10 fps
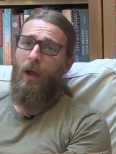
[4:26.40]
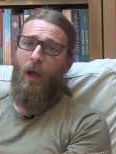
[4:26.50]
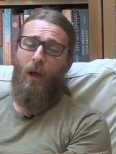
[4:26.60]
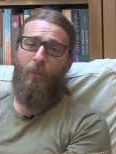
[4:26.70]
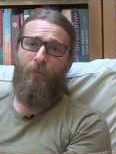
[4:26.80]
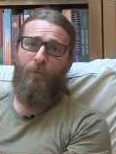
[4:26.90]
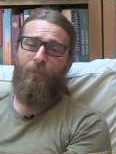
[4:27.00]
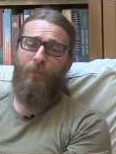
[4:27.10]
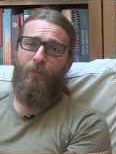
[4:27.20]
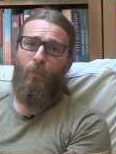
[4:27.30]
Um,
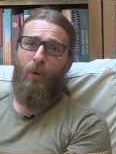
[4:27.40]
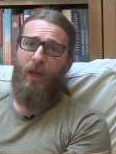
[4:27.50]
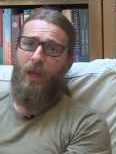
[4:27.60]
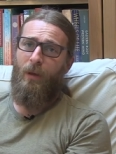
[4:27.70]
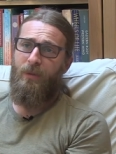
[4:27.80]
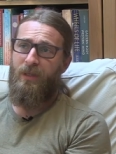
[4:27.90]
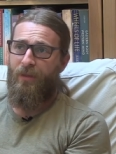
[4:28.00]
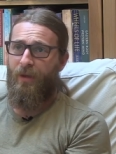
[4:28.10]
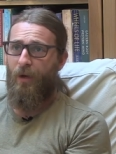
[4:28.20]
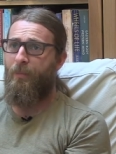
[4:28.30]
when it comes to
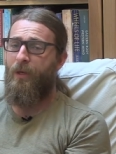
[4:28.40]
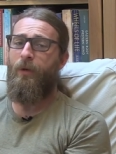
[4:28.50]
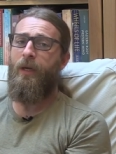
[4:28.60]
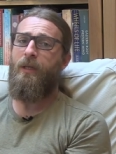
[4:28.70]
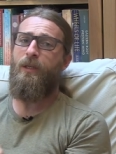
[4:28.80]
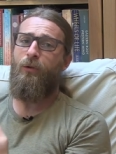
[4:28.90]
therapeutics,